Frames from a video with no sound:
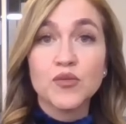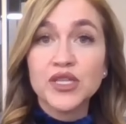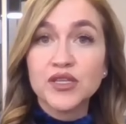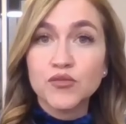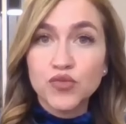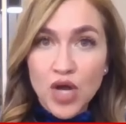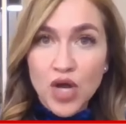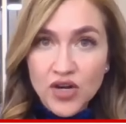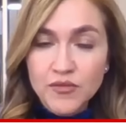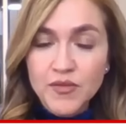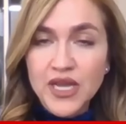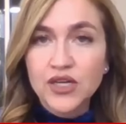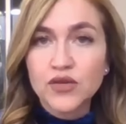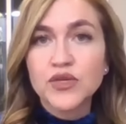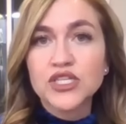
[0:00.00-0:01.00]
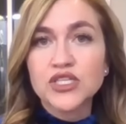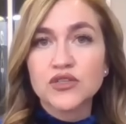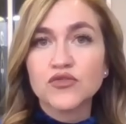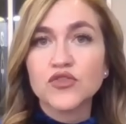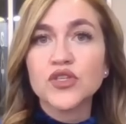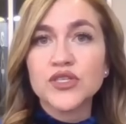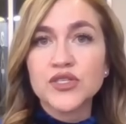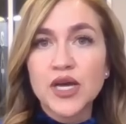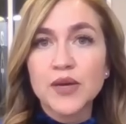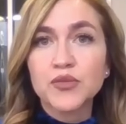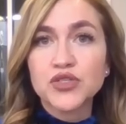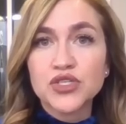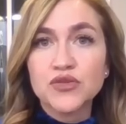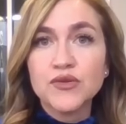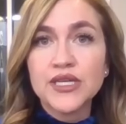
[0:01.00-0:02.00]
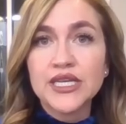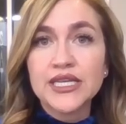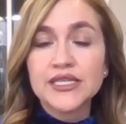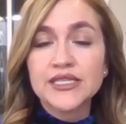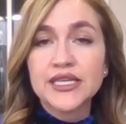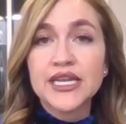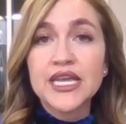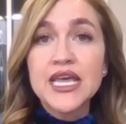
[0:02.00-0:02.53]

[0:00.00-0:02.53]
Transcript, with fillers: but the broader mega region for these opportunities.